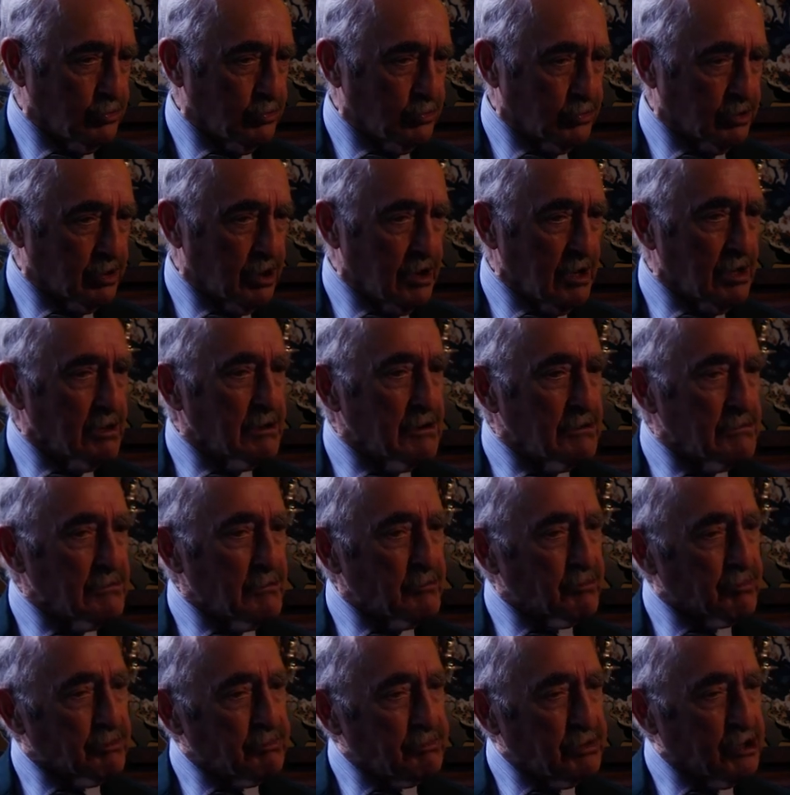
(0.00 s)
book
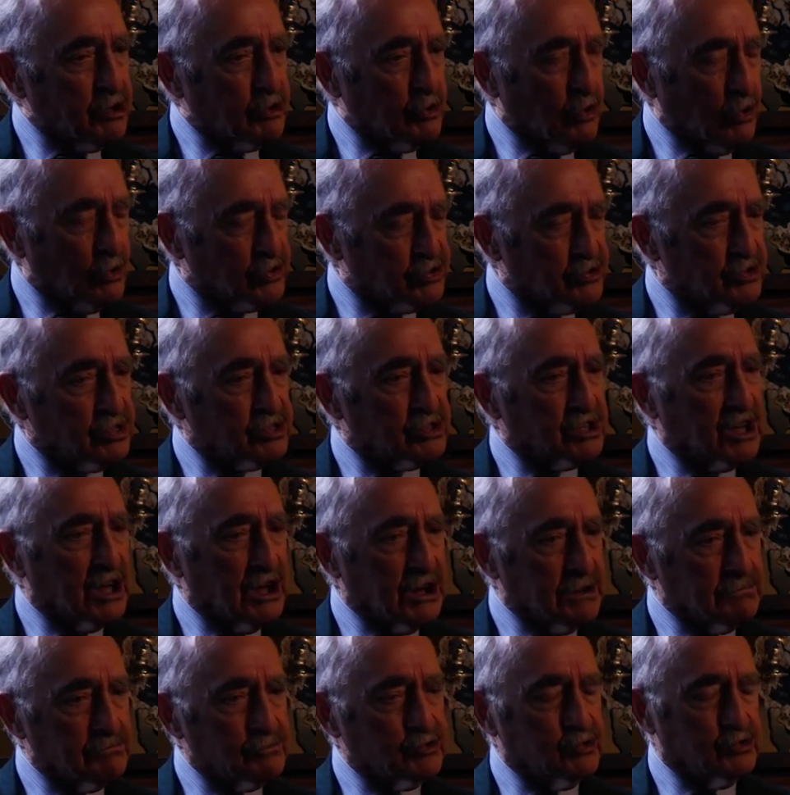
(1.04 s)
because it
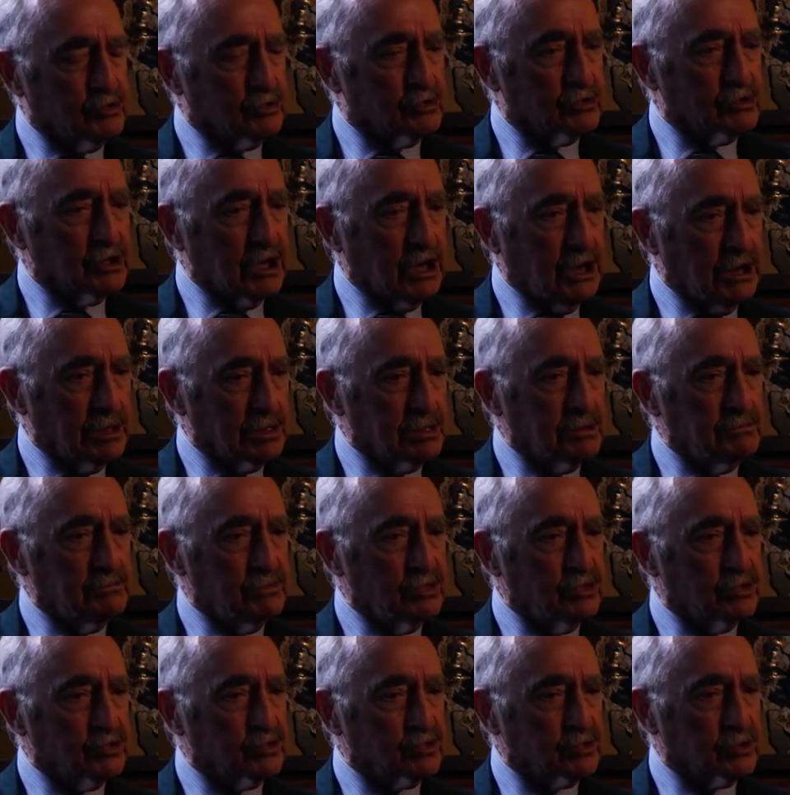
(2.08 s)
captured
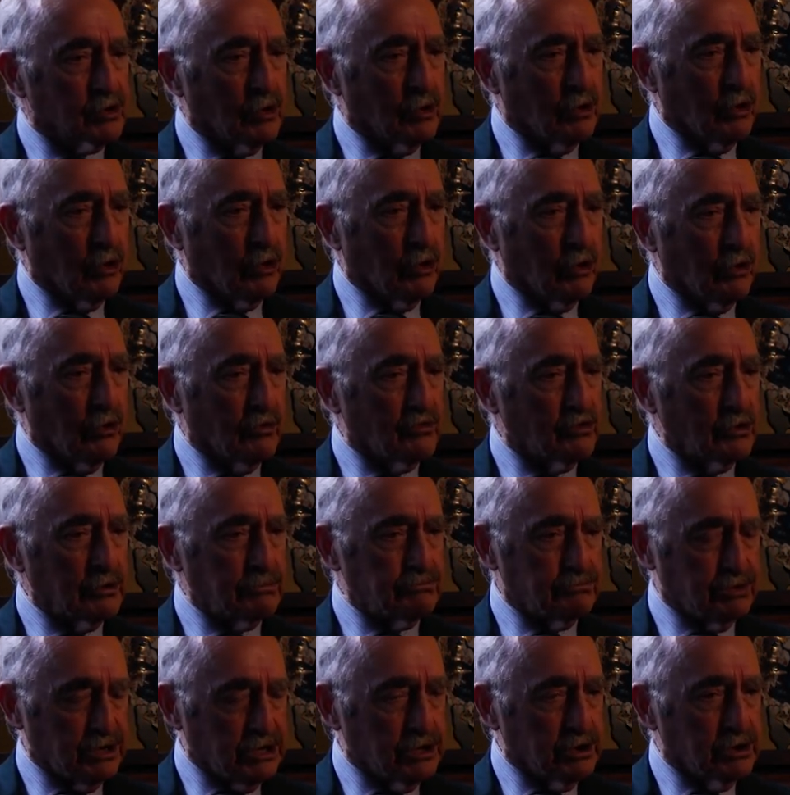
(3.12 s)
elements of a
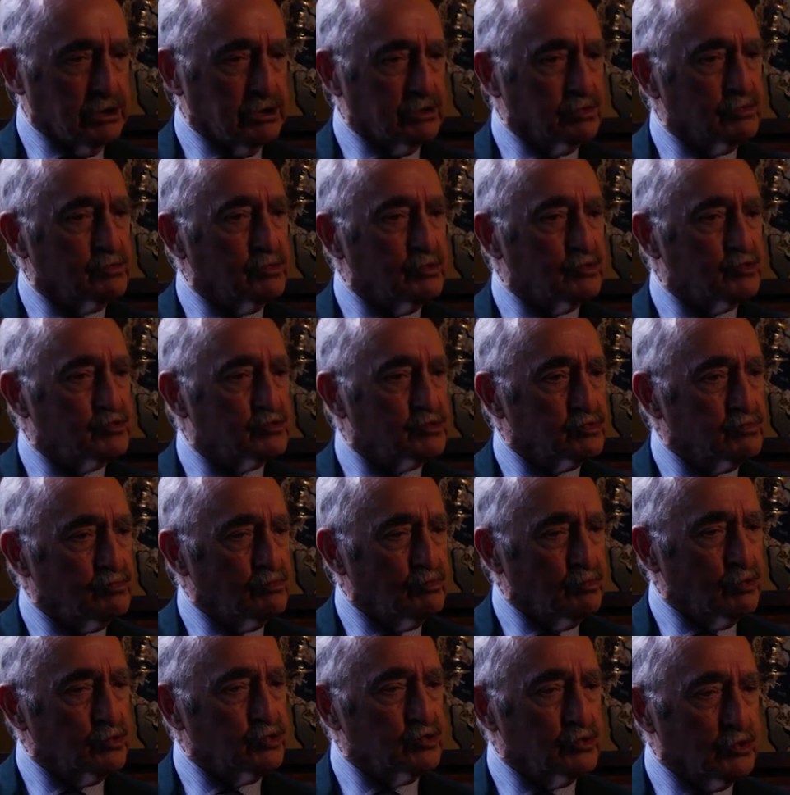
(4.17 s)
period which
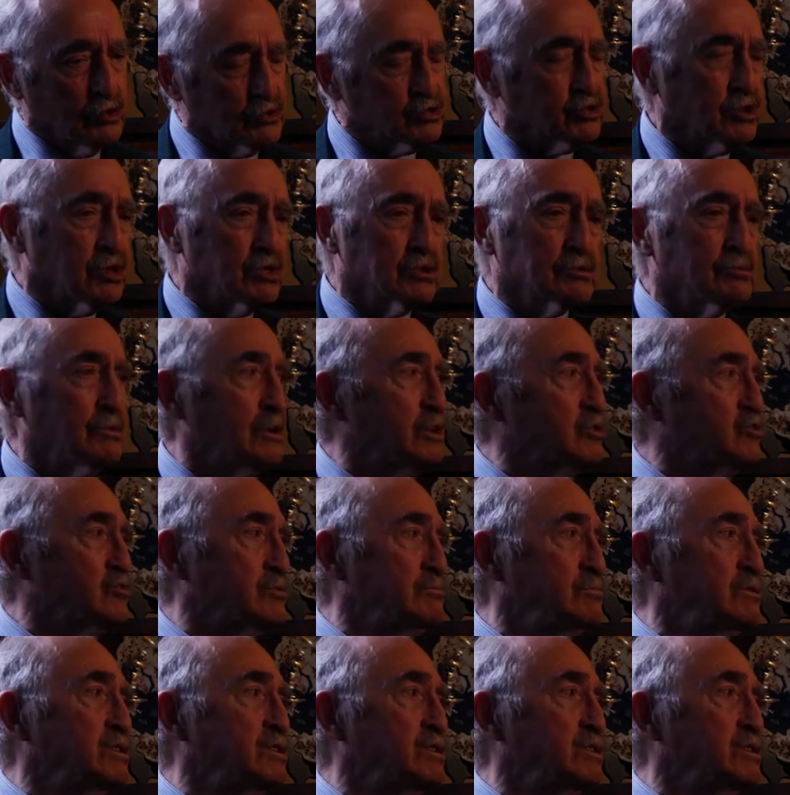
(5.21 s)
would not otherwise have